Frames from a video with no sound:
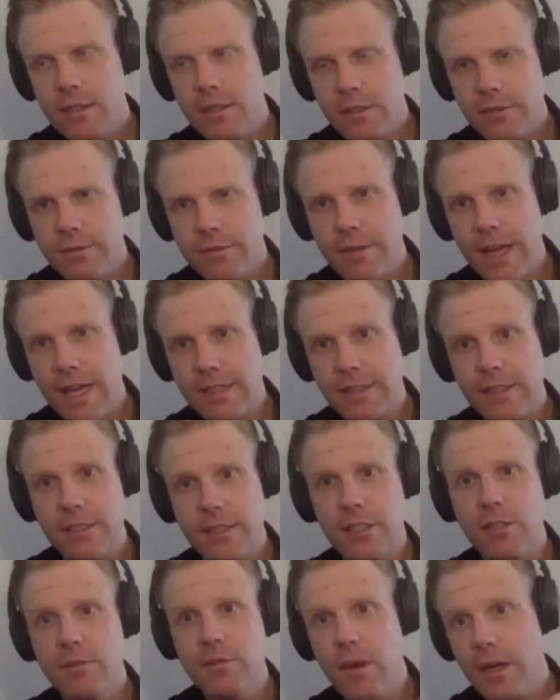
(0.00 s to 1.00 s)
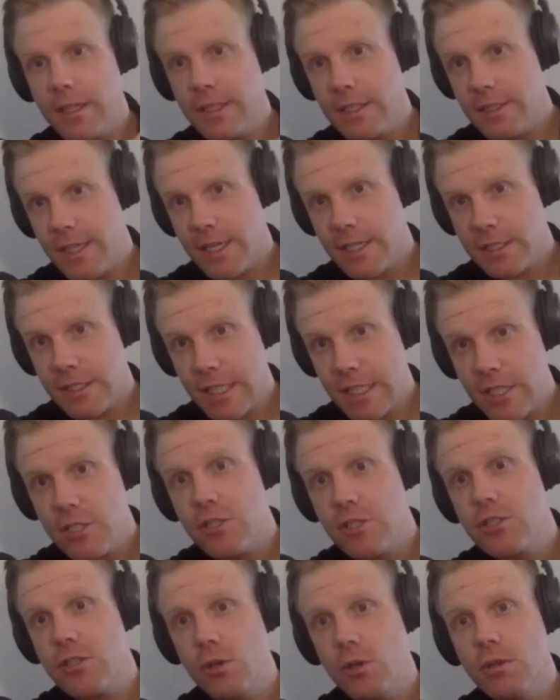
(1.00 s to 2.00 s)
the fact that the commodity index is
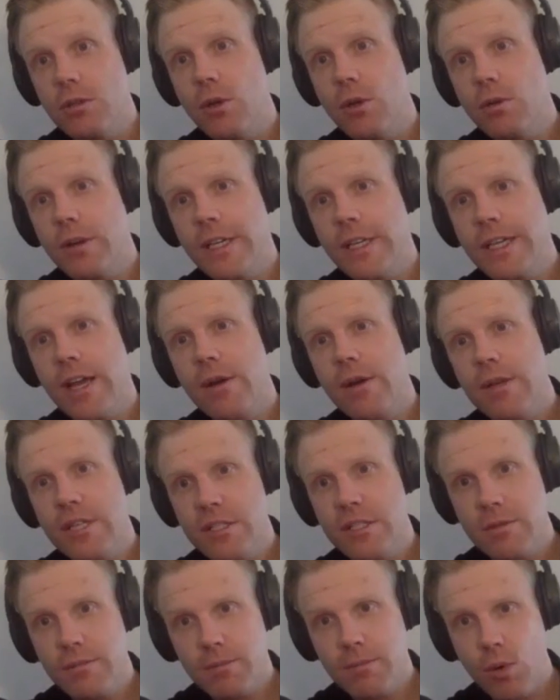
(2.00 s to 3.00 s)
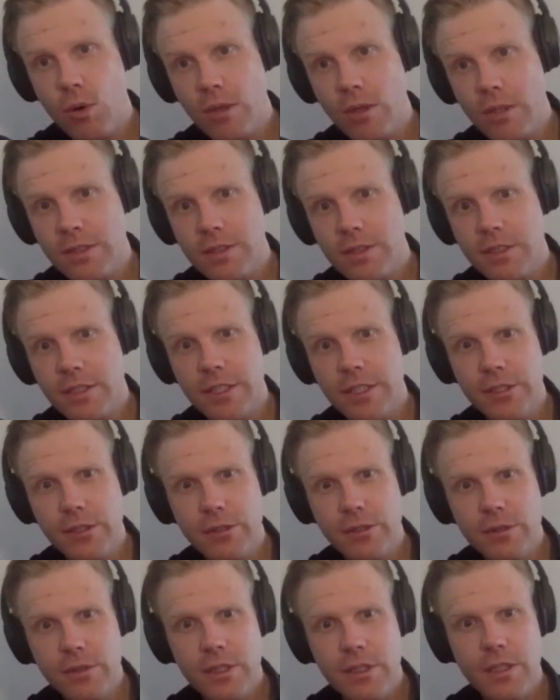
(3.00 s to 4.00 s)
so low right now is important? Can
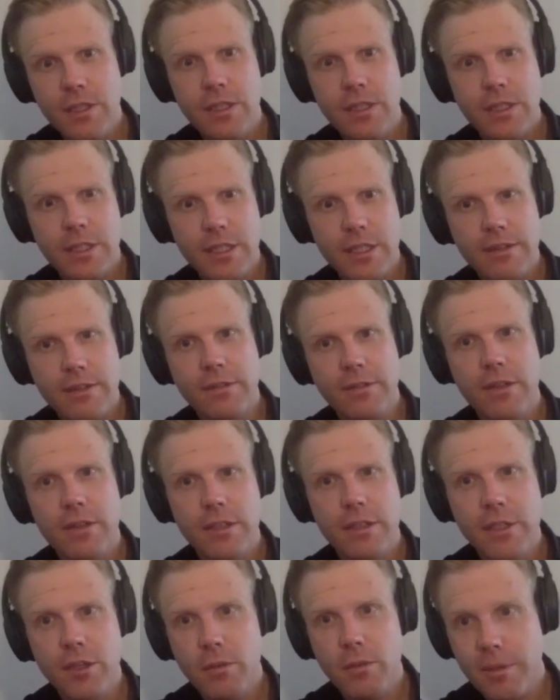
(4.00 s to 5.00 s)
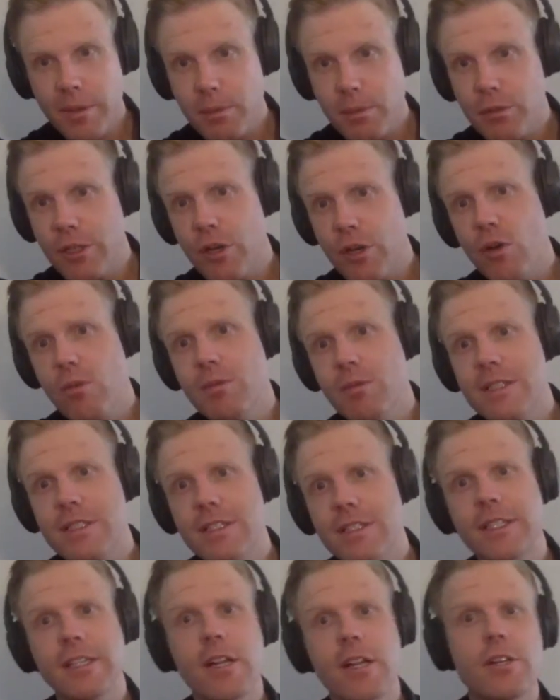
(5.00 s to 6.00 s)
you give, you know, people at home
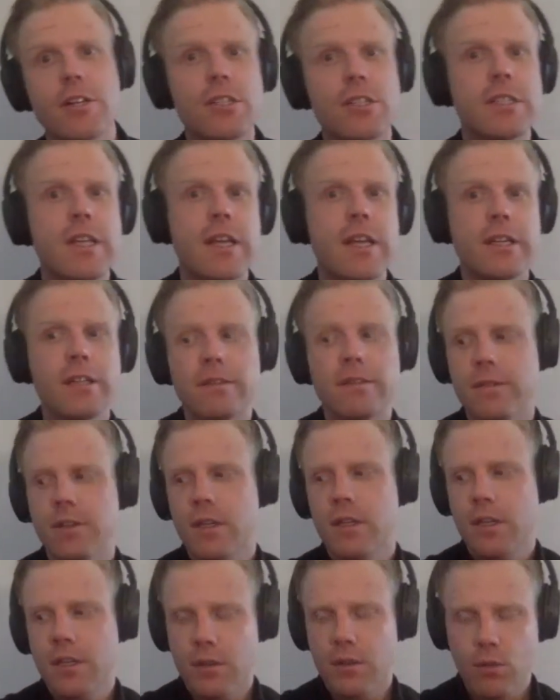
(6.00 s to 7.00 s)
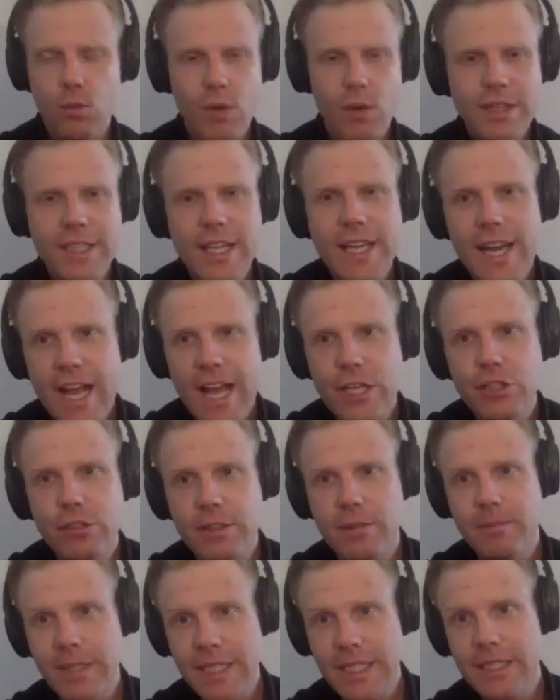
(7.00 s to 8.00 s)
listening an understanding of what that
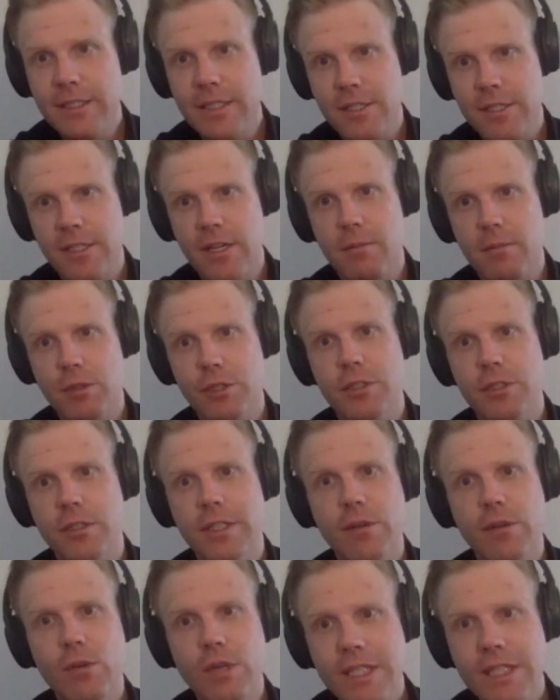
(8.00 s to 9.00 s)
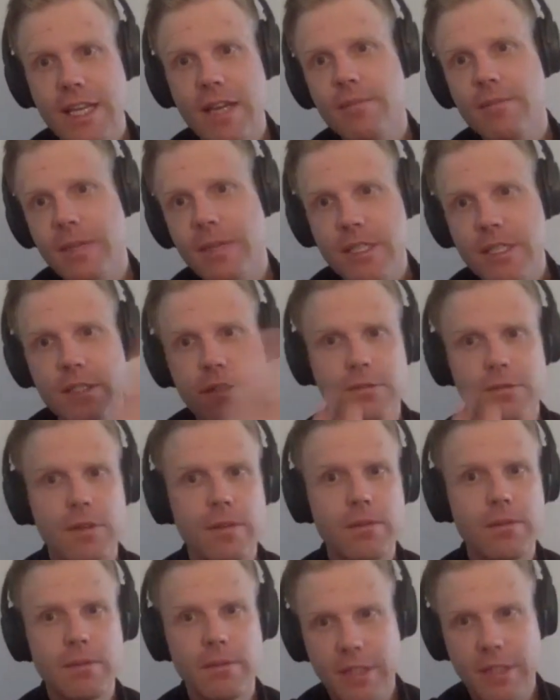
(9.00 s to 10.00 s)
actually means as an opportunity, and what that means
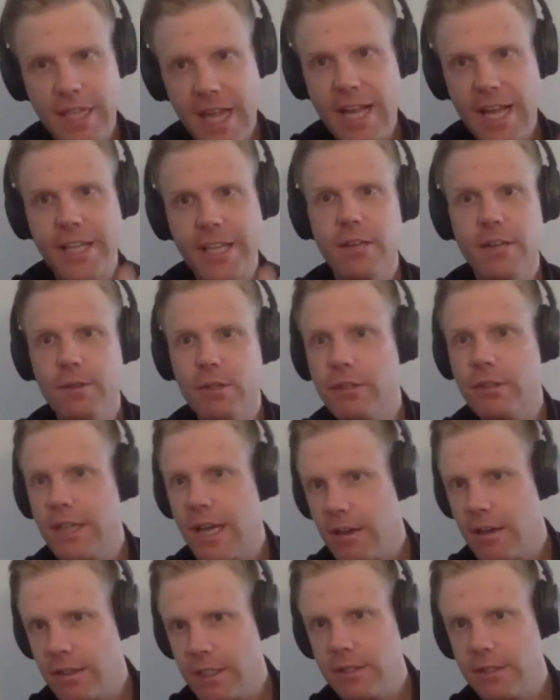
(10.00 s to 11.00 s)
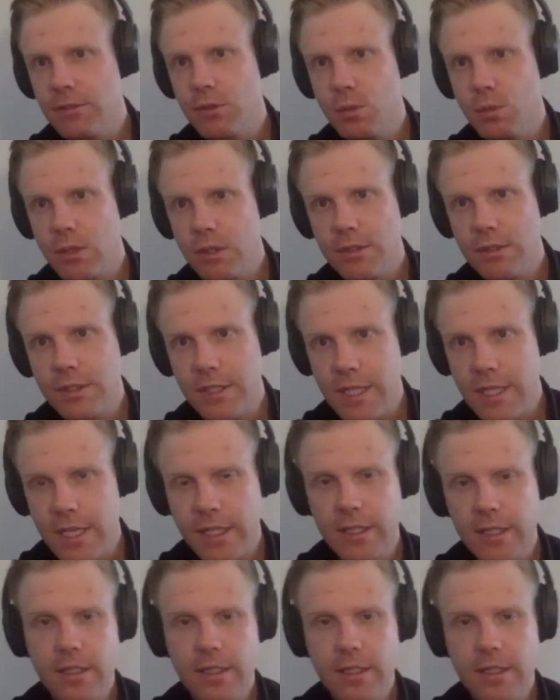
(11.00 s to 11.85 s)
from the economic reality of the world today?